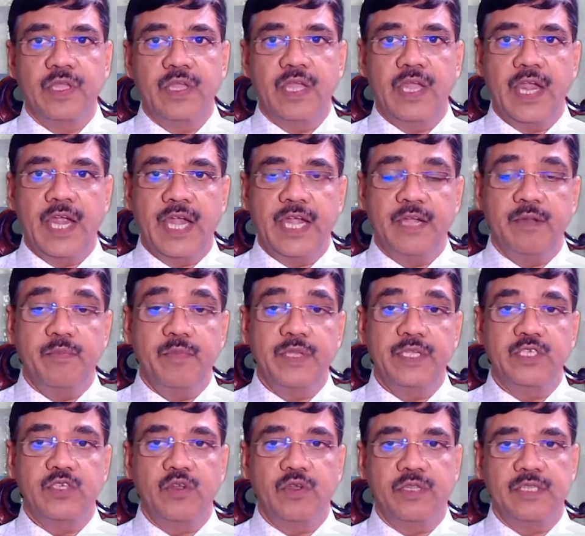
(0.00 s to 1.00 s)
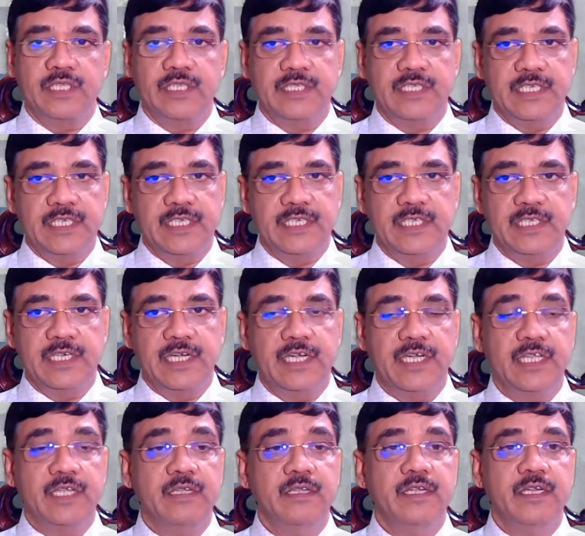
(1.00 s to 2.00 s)
and based on the CT
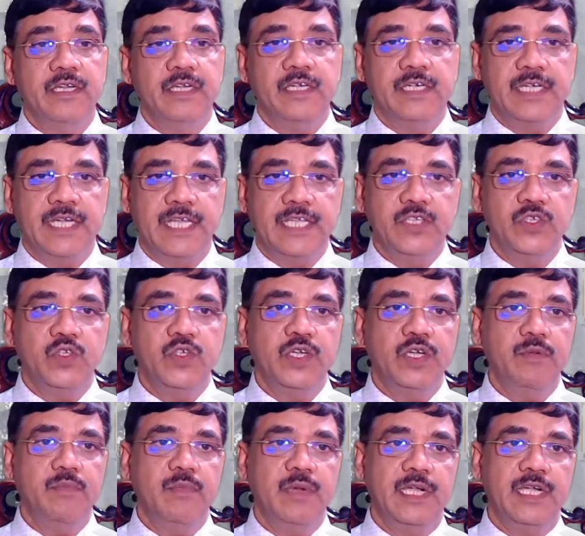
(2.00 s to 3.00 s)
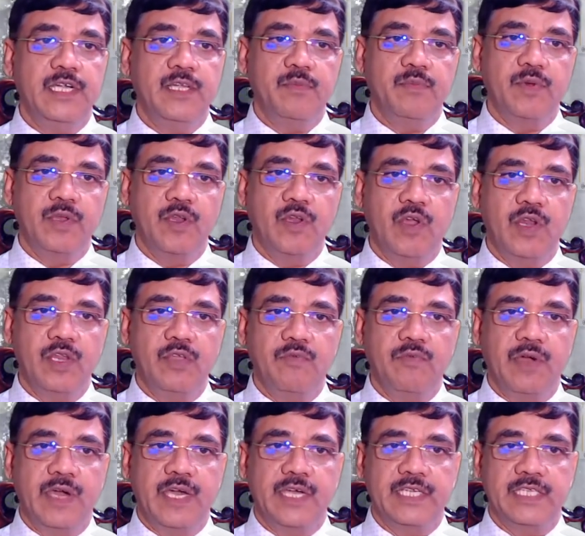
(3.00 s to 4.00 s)
study, tensioned multiple Ollie
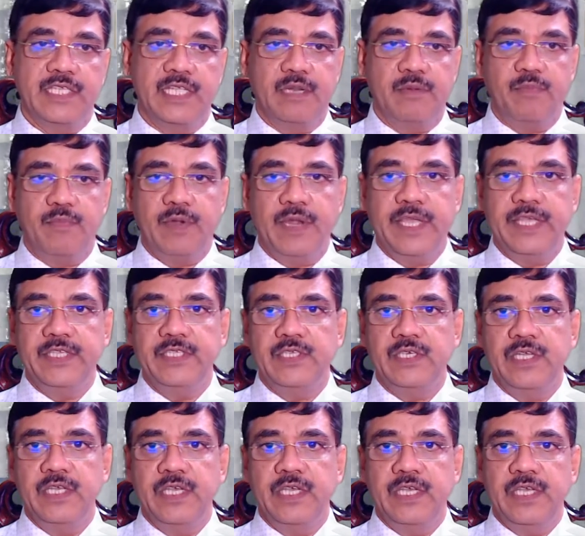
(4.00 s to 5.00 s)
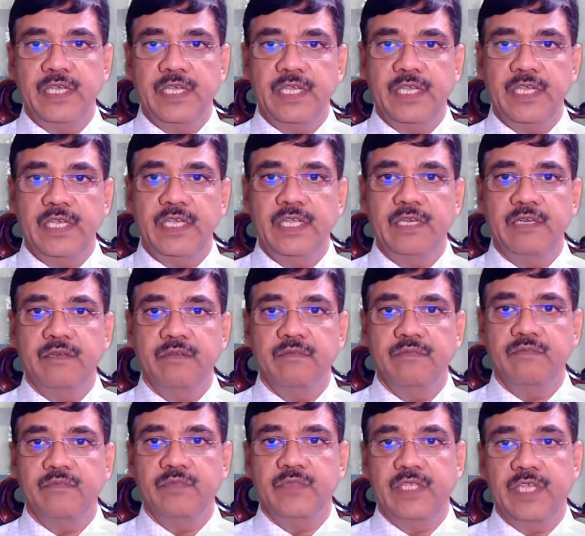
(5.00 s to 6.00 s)
wires are placed in
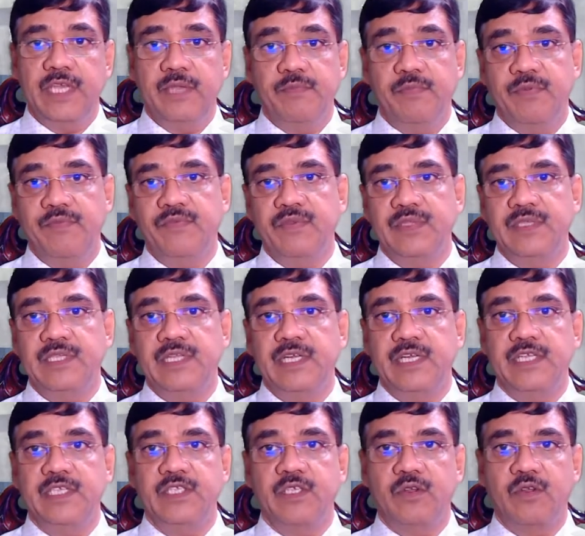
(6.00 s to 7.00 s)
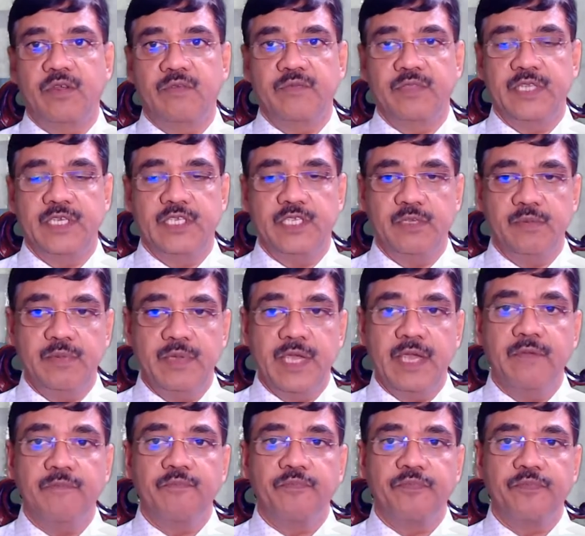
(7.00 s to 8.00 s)
the epiphyseal region of the
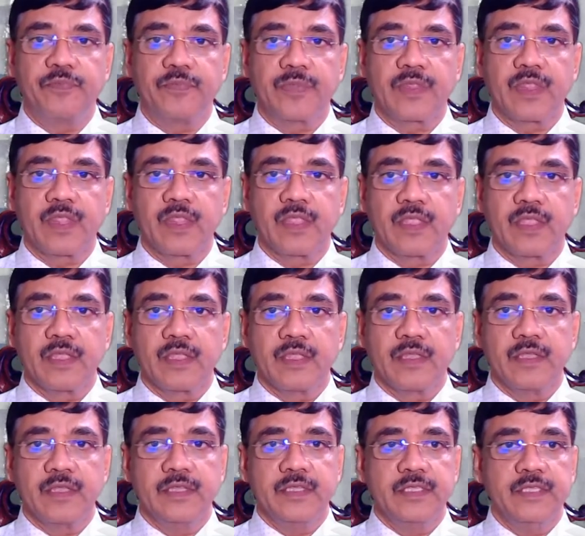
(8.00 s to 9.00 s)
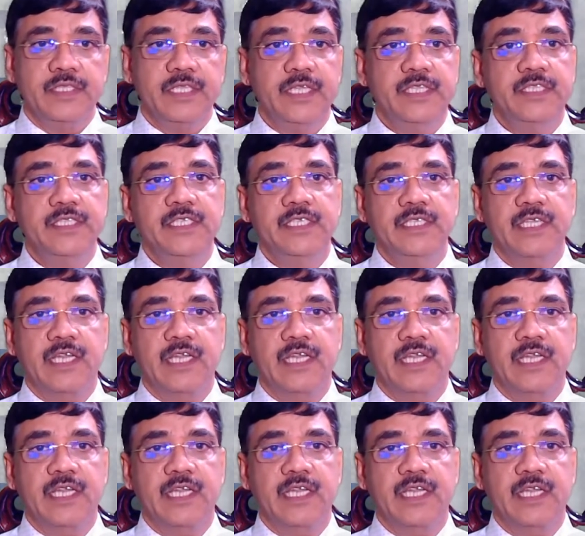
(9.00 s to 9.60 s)
tibia. Then these are